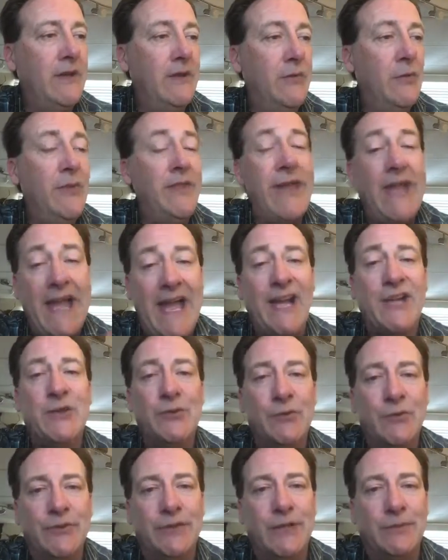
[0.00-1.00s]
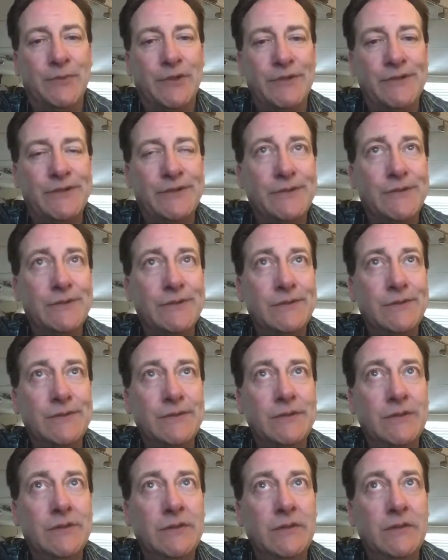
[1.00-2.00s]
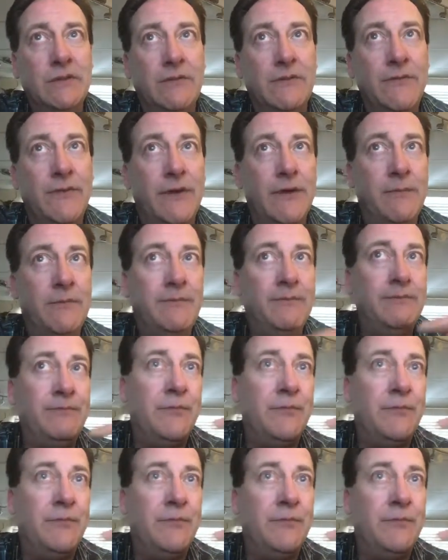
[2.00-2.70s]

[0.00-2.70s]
with actual numbers from